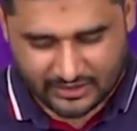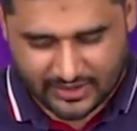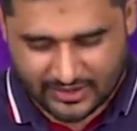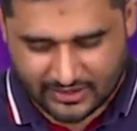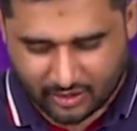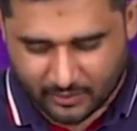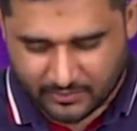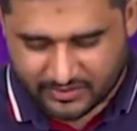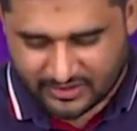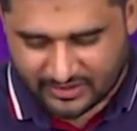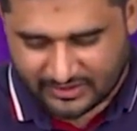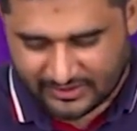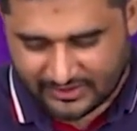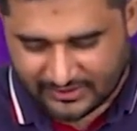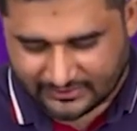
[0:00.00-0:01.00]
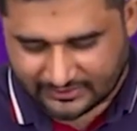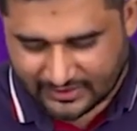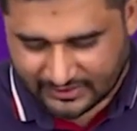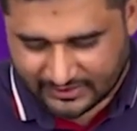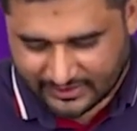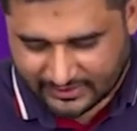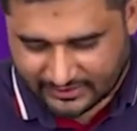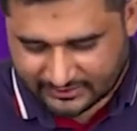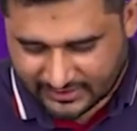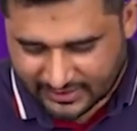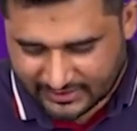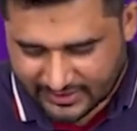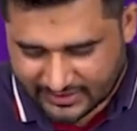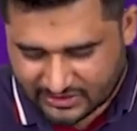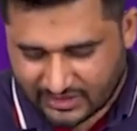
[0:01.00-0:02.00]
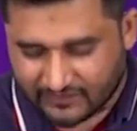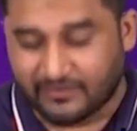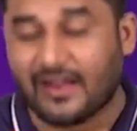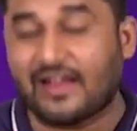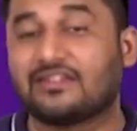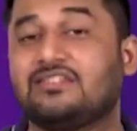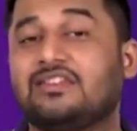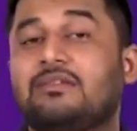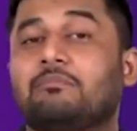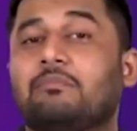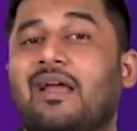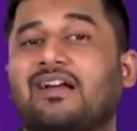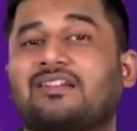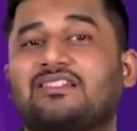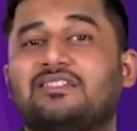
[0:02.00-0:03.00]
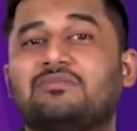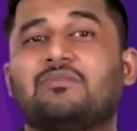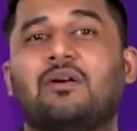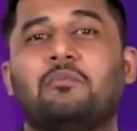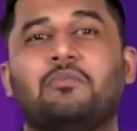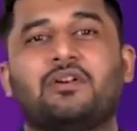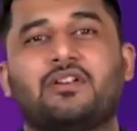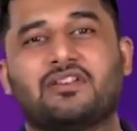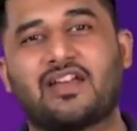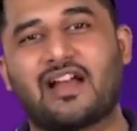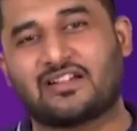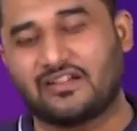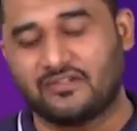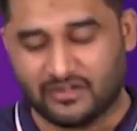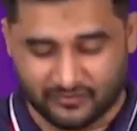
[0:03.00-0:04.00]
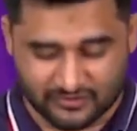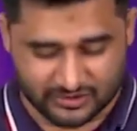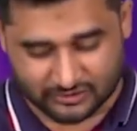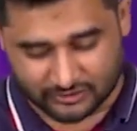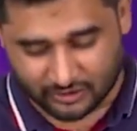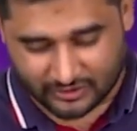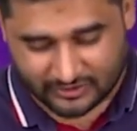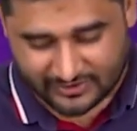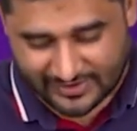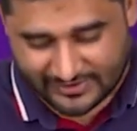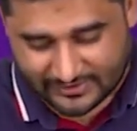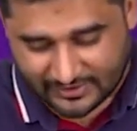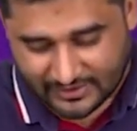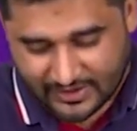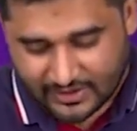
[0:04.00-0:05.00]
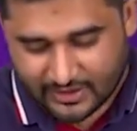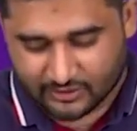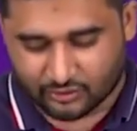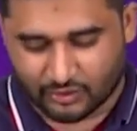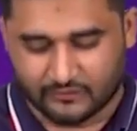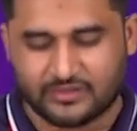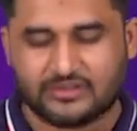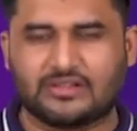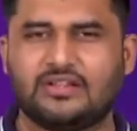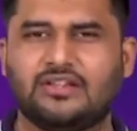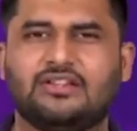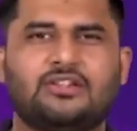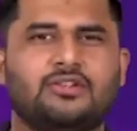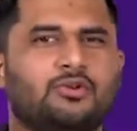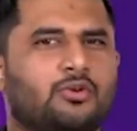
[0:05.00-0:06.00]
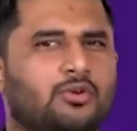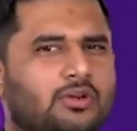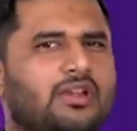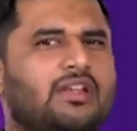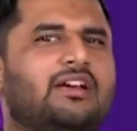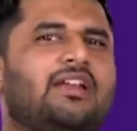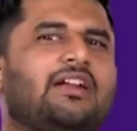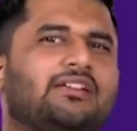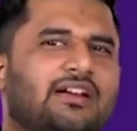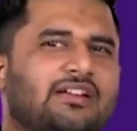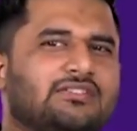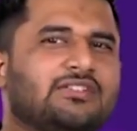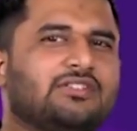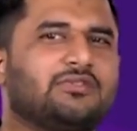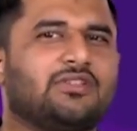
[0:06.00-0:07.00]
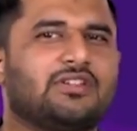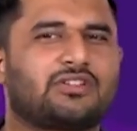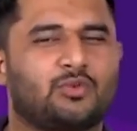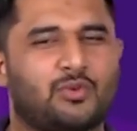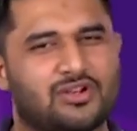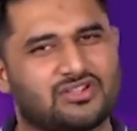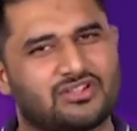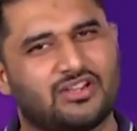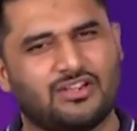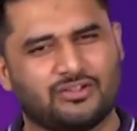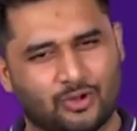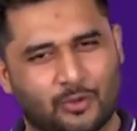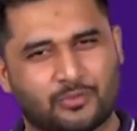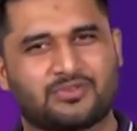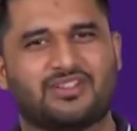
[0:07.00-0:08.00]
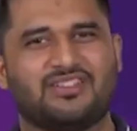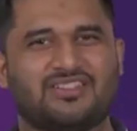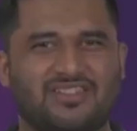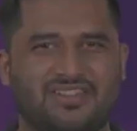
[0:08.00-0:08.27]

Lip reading: And option D is again saying HF has the maximum reactivity, which is not right. So obviously the only correct answer to this question is option